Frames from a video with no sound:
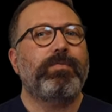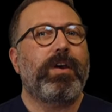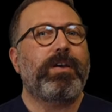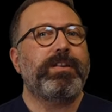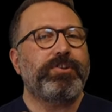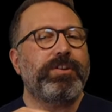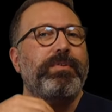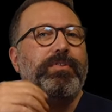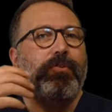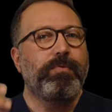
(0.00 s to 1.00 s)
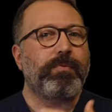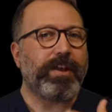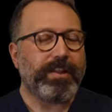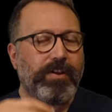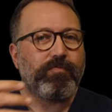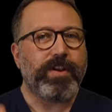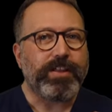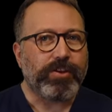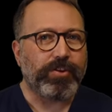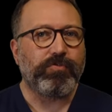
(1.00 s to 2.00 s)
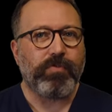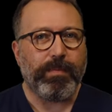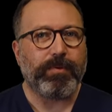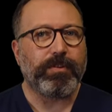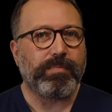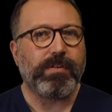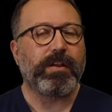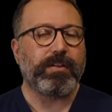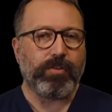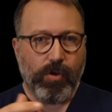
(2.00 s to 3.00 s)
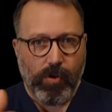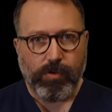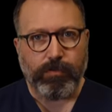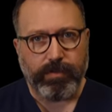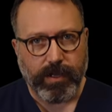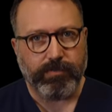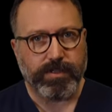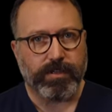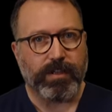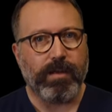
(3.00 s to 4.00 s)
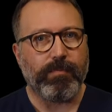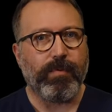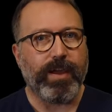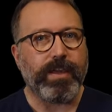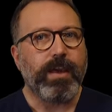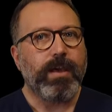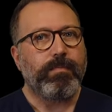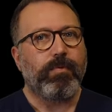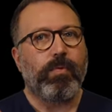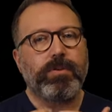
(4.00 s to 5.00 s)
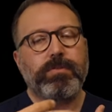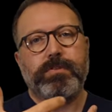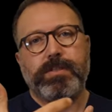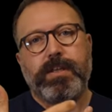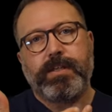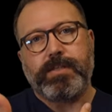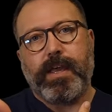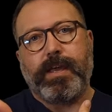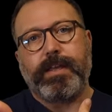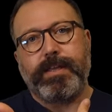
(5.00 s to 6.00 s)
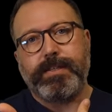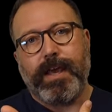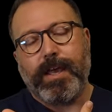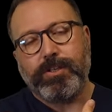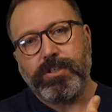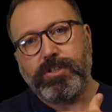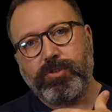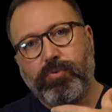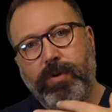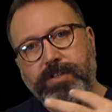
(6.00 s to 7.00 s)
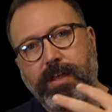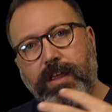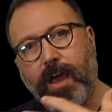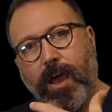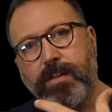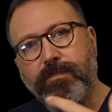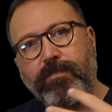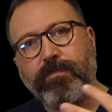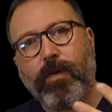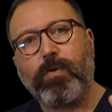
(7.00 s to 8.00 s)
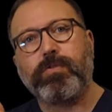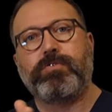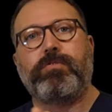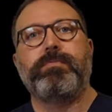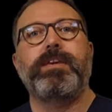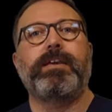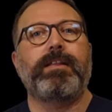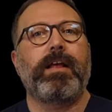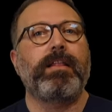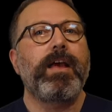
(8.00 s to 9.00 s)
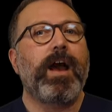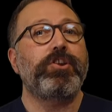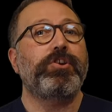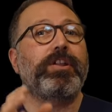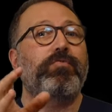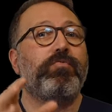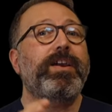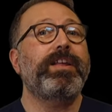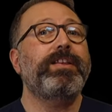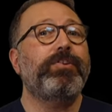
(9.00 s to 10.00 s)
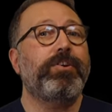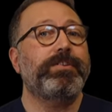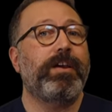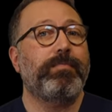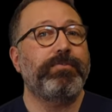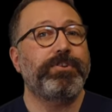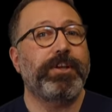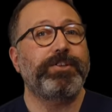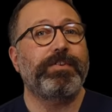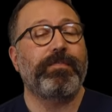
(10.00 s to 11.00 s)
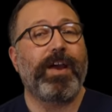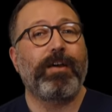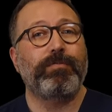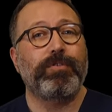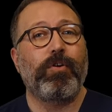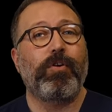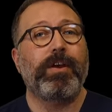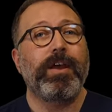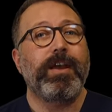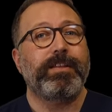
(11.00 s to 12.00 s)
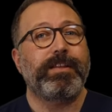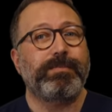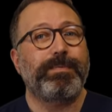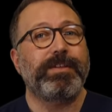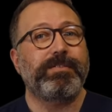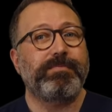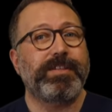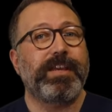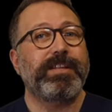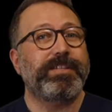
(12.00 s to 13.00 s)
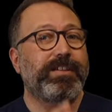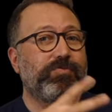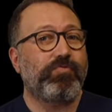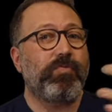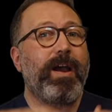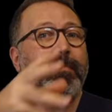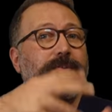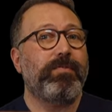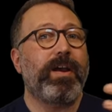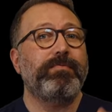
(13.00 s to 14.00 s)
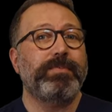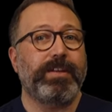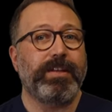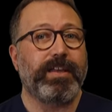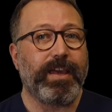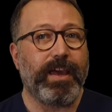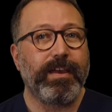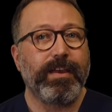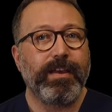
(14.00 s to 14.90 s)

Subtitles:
initially we thought we were getting a really good grip on the plug and the whole plug was going to come away. But what you'll see in a second is it actually twists and it unfolds from the ear canal, and you get a really good appreciation for how long this piece of skin is that's wrapped around in here.